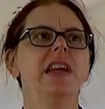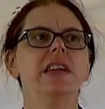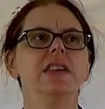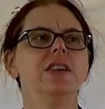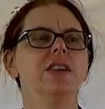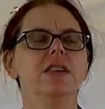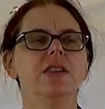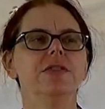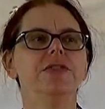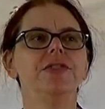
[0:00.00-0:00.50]

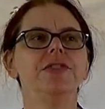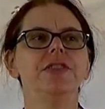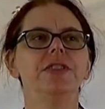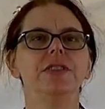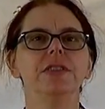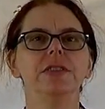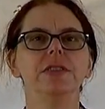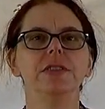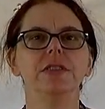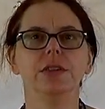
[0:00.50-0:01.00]
engulfed
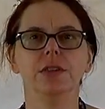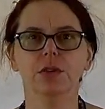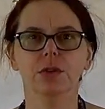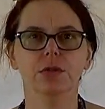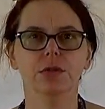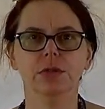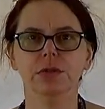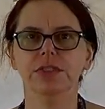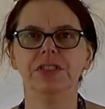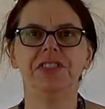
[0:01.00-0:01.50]
the
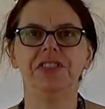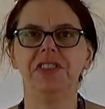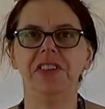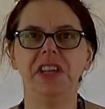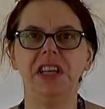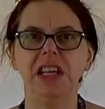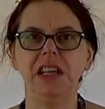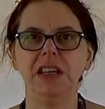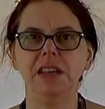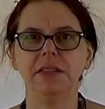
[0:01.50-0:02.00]
gold
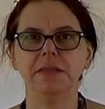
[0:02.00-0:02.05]
city.